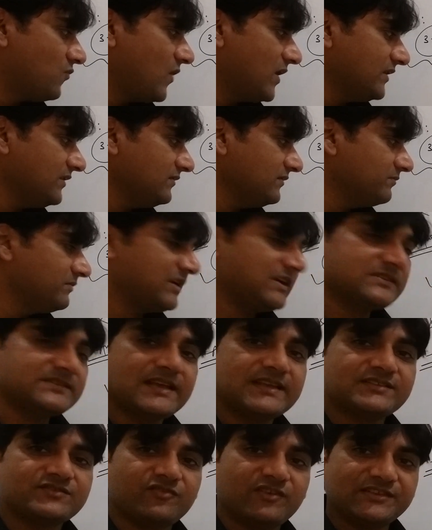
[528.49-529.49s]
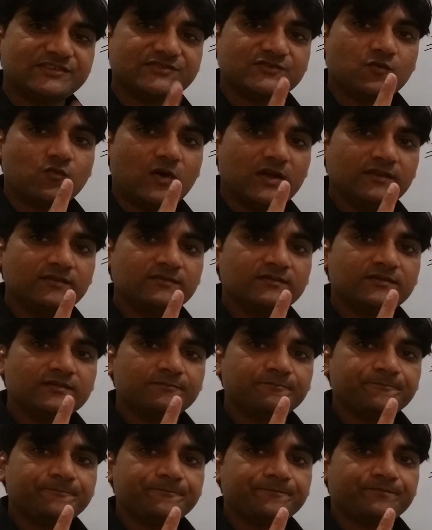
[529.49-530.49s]
1 because x raised to
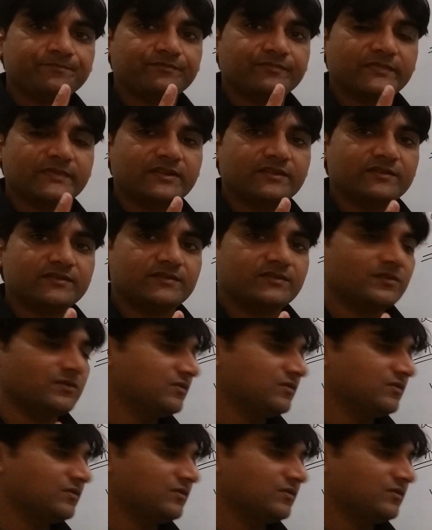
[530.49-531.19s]
1.